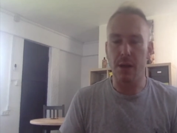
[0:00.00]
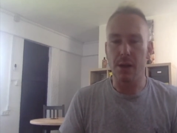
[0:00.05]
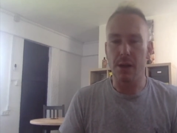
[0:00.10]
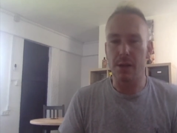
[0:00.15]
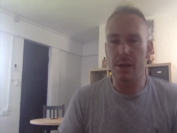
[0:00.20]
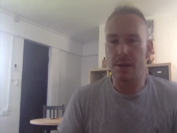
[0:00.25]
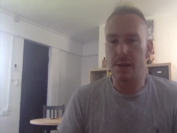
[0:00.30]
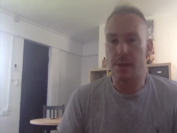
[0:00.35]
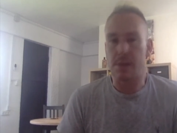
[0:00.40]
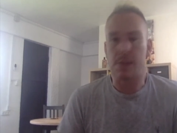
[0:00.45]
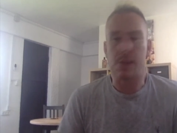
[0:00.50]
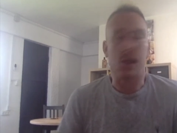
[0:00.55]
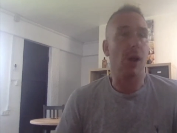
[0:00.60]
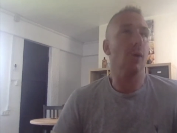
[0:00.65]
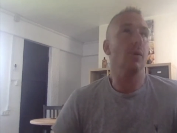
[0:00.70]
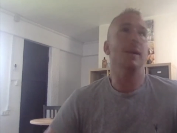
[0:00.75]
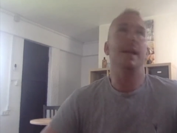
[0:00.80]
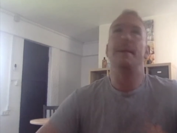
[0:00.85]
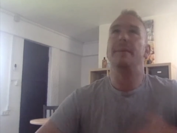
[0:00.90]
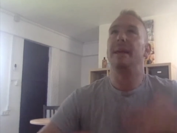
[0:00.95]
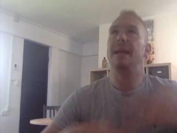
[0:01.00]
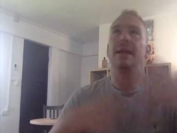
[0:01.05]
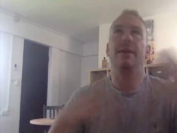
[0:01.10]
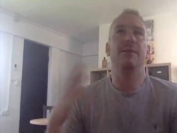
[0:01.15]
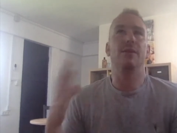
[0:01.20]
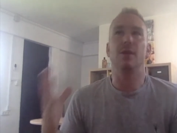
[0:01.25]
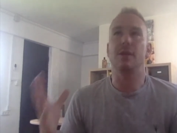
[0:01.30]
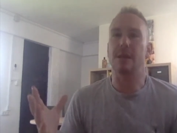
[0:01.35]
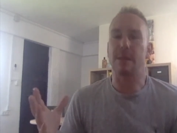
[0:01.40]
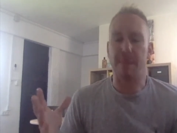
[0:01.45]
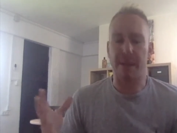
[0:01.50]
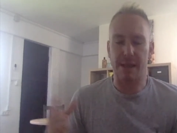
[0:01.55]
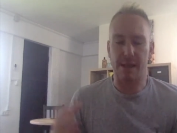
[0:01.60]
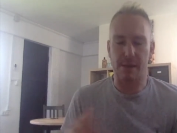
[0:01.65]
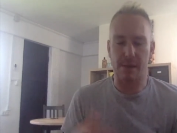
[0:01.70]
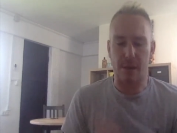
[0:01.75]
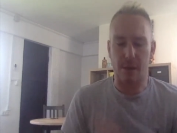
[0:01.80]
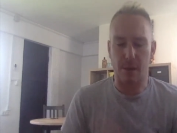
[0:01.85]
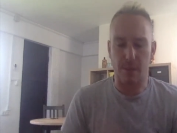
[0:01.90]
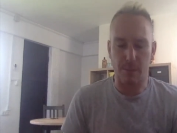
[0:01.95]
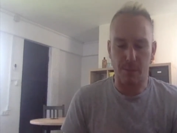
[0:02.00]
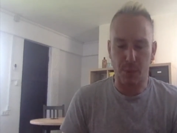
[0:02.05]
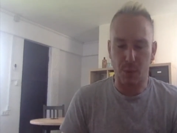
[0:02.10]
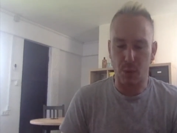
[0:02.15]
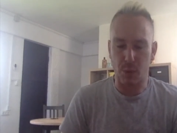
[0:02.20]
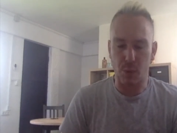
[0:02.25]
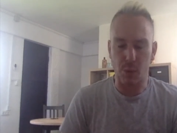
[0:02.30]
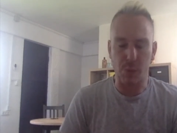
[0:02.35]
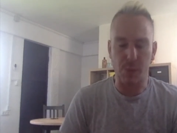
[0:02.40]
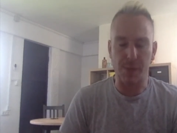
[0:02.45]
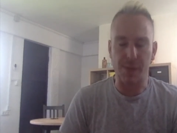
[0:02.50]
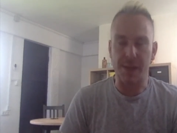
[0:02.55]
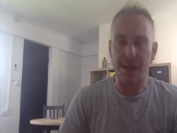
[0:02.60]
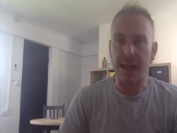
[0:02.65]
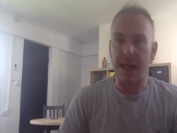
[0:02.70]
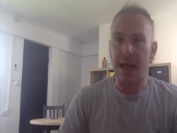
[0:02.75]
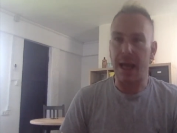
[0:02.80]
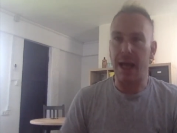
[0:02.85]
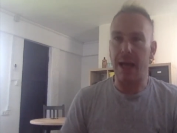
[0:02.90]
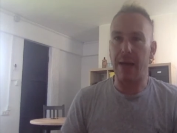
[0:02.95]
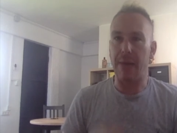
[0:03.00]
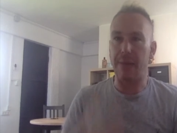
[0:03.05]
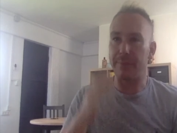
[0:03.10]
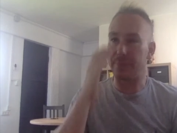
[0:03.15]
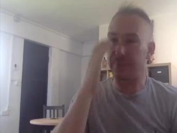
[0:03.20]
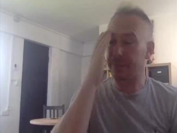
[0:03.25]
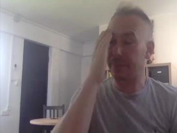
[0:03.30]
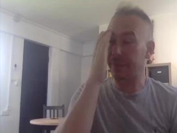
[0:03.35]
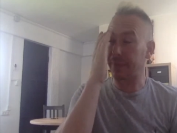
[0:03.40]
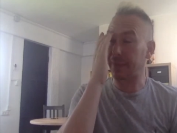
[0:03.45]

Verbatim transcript: So, let me give you some examples. Um,